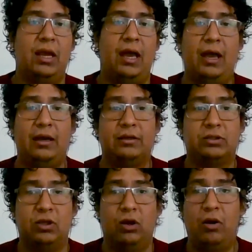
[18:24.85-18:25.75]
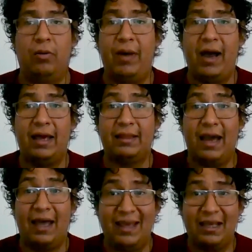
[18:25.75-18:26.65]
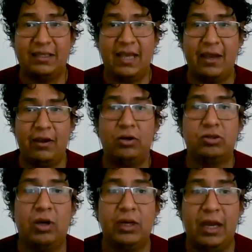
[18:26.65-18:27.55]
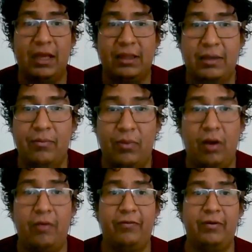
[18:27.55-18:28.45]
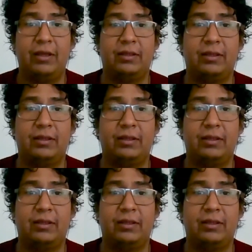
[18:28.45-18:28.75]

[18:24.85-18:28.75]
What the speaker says: And so, but at that time also I get involved with